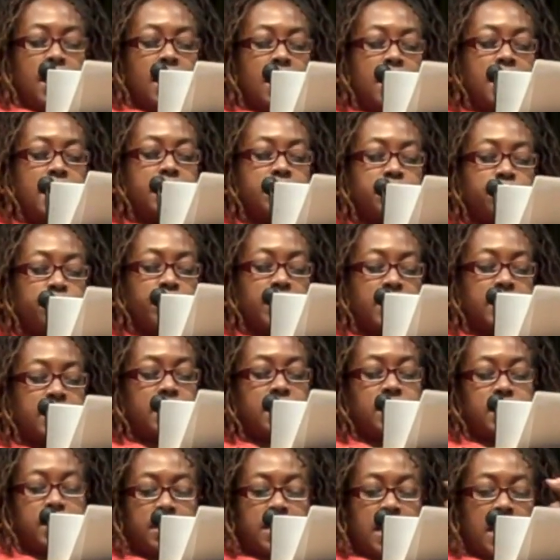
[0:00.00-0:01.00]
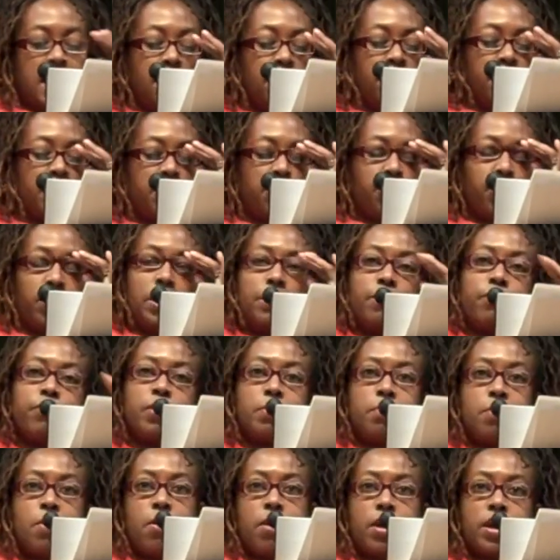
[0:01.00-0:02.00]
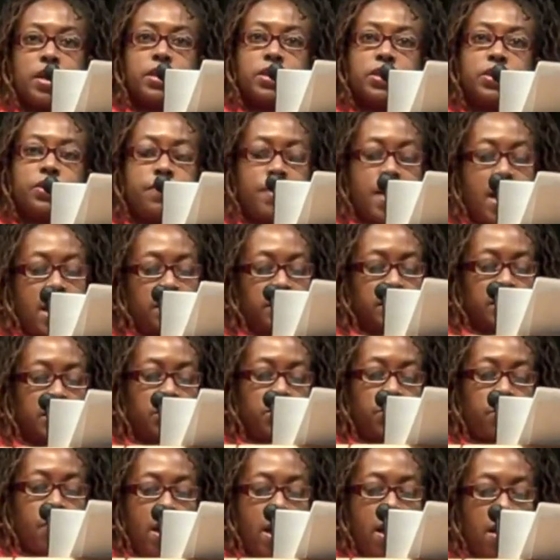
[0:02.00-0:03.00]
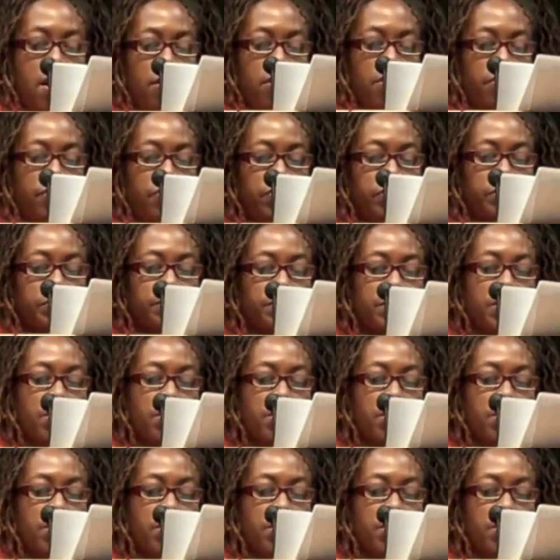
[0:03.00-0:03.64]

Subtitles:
In its recent State of the Dream Report 2012,